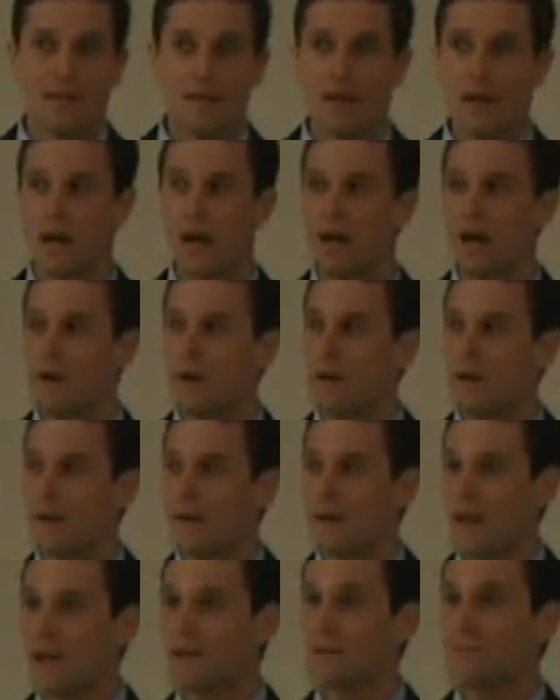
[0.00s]

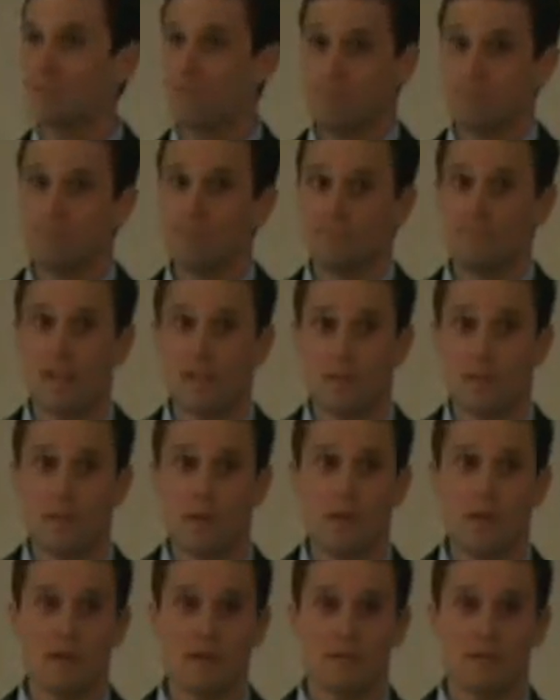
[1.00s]
that's
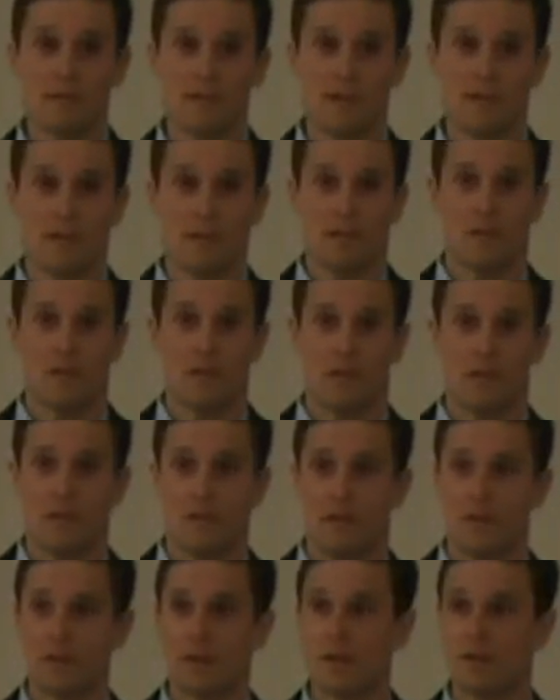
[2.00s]
bull, basically.
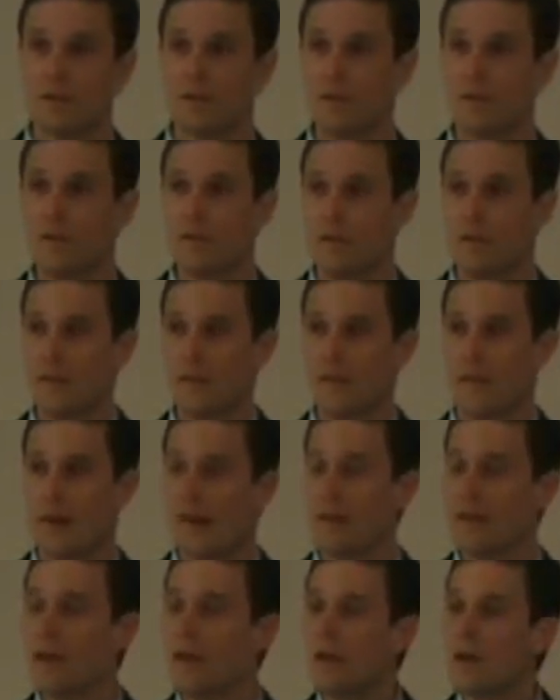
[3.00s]
They went a little further than
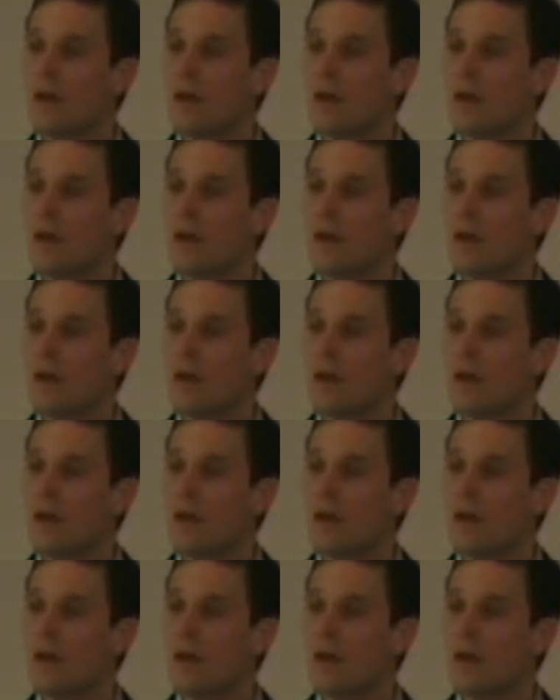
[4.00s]
that.